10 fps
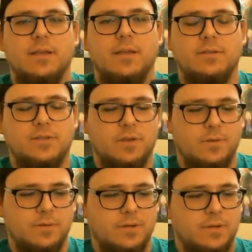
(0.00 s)
And
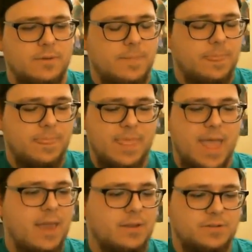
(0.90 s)
so
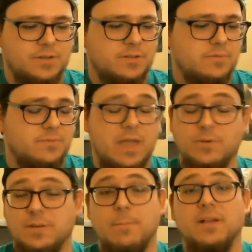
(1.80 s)
that
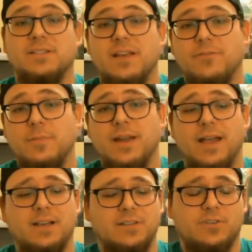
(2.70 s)
was a must-have for me.
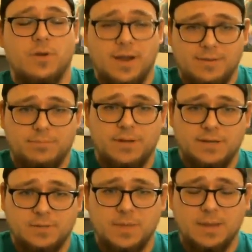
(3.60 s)
I actually tried
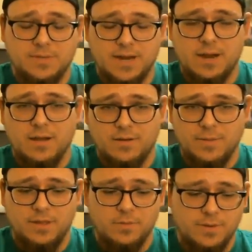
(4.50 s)
playing some games that I got on
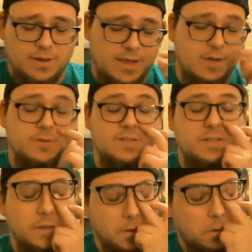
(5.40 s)
the other one, and it was
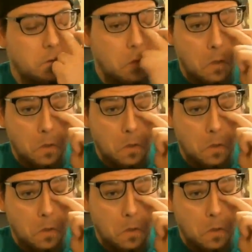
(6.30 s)
still